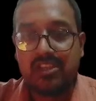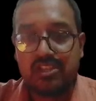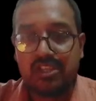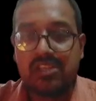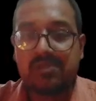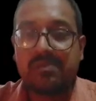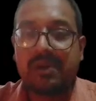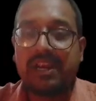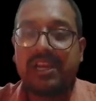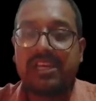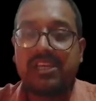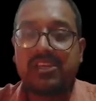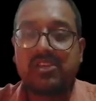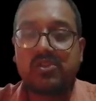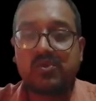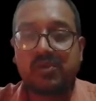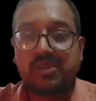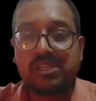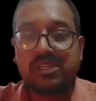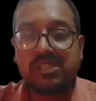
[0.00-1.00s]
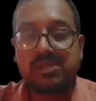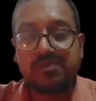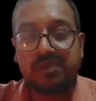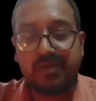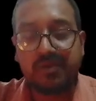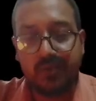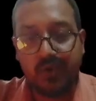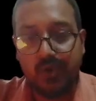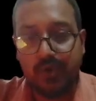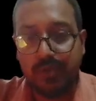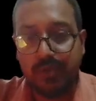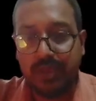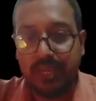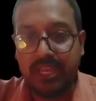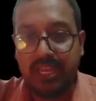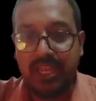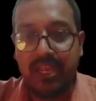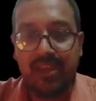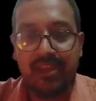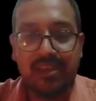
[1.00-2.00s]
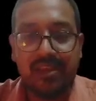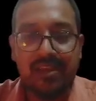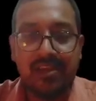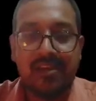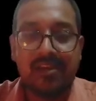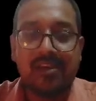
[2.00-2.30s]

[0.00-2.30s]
Just, my dear students, before beginning,